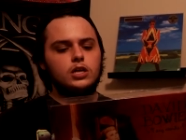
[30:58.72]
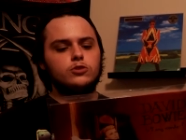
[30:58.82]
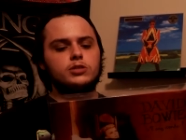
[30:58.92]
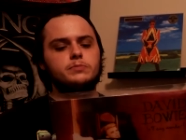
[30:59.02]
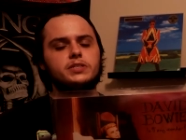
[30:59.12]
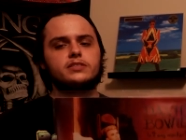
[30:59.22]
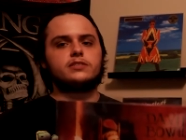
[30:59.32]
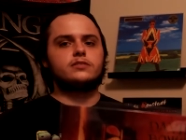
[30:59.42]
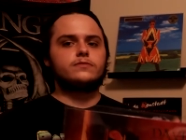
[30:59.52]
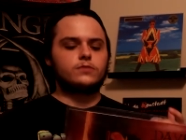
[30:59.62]

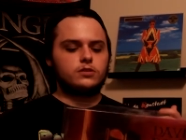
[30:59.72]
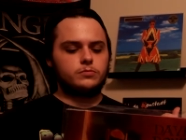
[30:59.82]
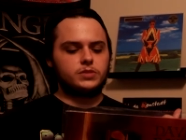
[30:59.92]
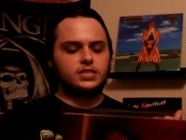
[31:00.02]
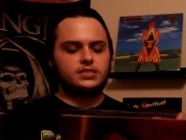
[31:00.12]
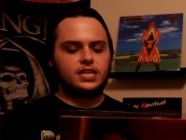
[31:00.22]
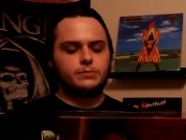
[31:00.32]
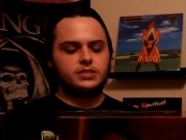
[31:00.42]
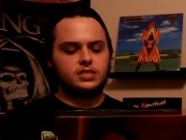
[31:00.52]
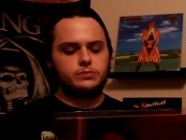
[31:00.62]
remixes from his time
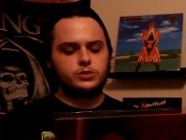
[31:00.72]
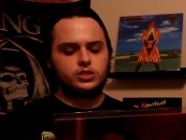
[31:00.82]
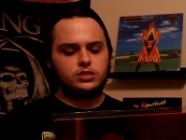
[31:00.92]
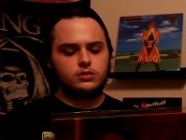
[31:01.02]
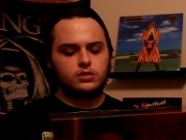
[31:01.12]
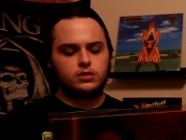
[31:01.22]
in Tin Machine.